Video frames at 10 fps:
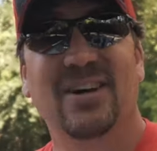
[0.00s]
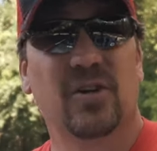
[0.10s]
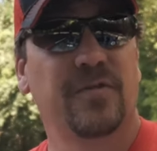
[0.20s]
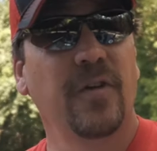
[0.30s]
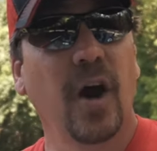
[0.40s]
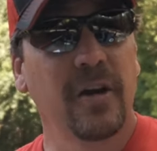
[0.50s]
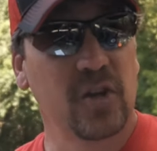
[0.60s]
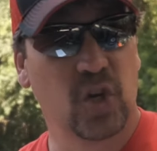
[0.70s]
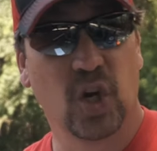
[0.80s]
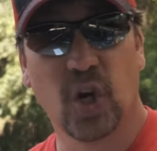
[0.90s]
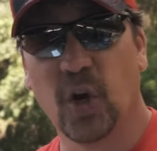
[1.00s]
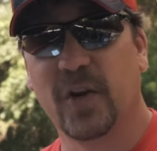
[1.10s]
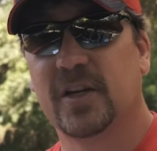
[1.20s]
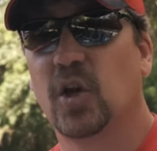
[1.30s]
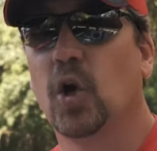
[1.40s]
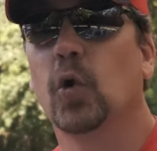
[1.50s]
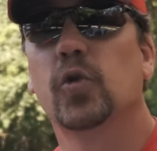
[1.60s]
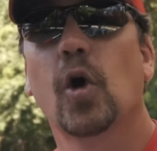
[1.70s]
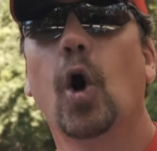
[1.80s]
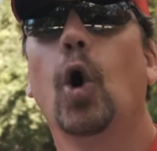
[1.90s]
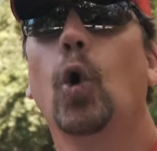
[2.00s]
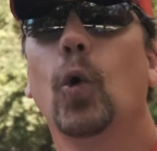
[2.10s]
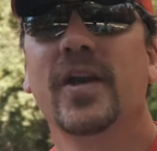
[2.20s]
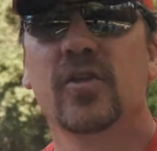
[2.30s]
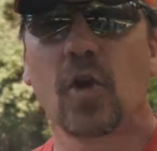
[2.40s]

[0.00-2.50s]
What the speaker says: Now, as far as current goes, always,